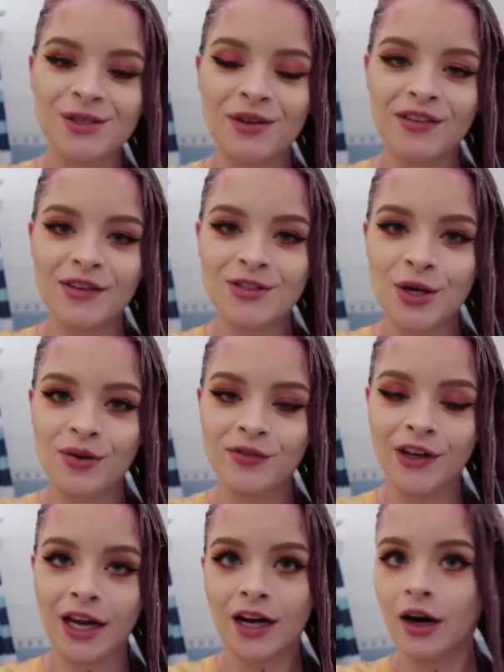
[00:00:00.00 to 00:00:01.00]
So I've left it on
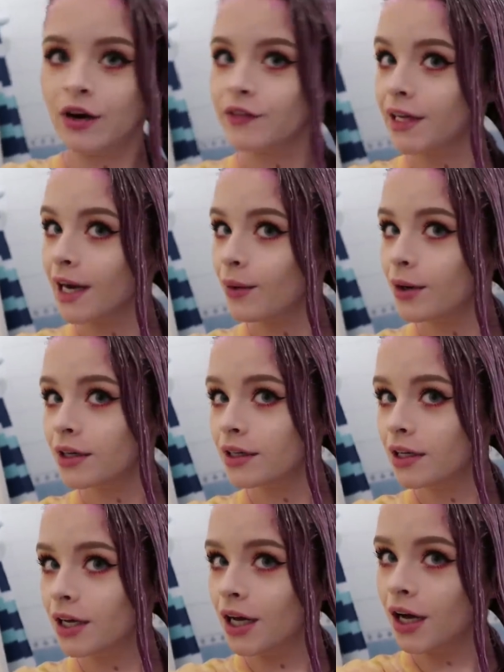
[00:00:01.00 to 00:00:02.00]
for like half an
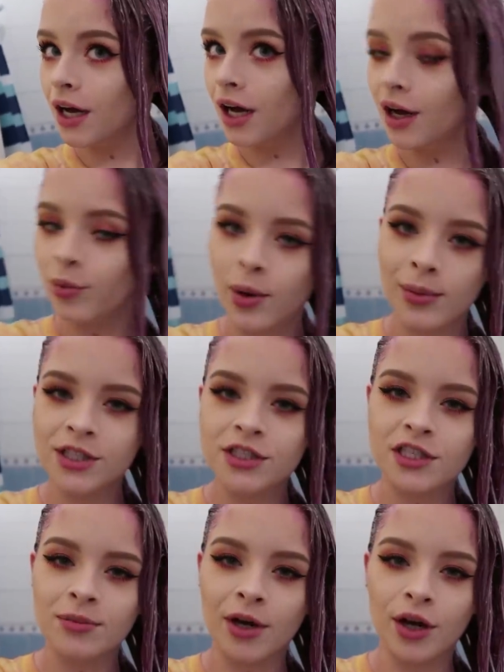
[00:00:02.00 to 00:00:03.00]
hour, probably
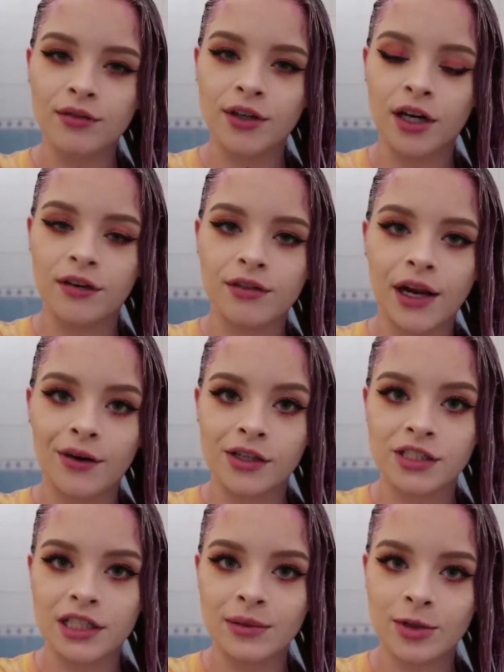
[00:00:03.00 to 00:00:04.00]
just a bit over half an hour
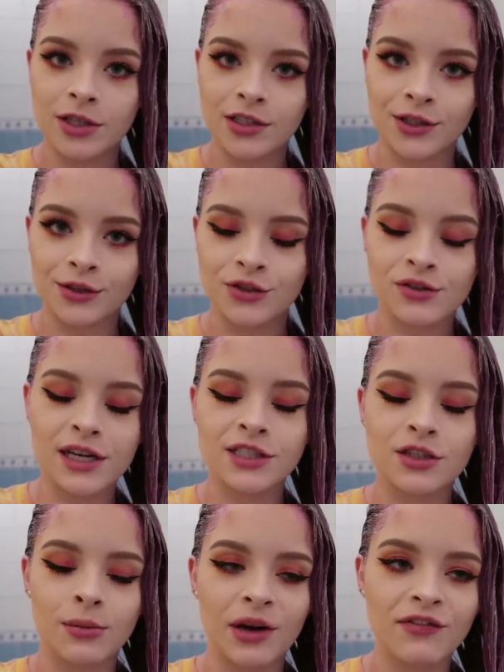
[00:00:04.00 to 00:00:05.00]
actually, because I got
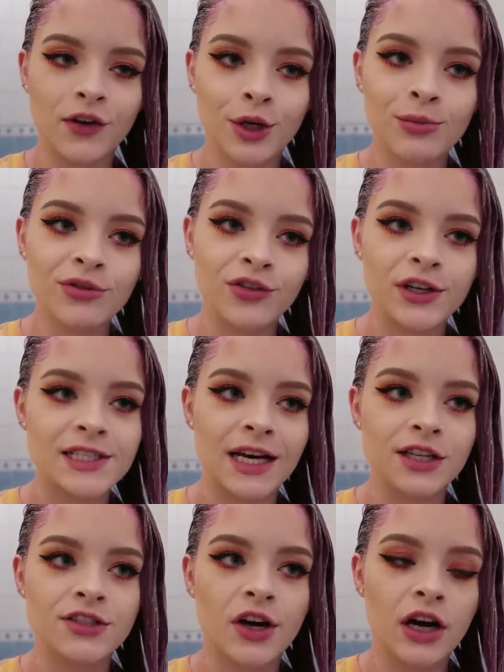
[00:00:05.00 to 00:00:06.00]
distracted on my phone before I
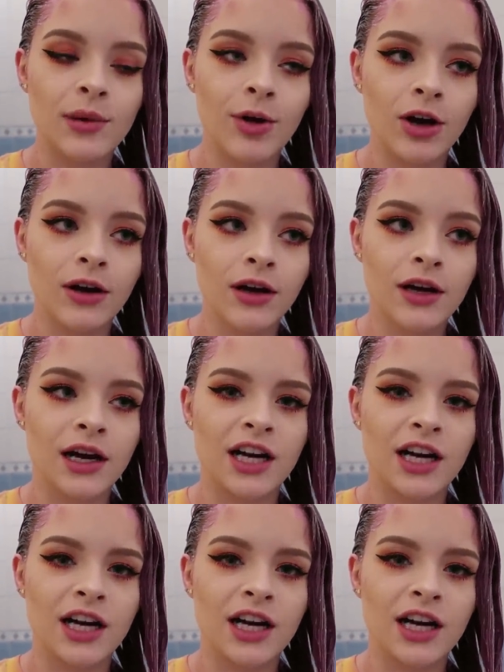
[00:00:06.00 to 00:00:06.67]
set a timer.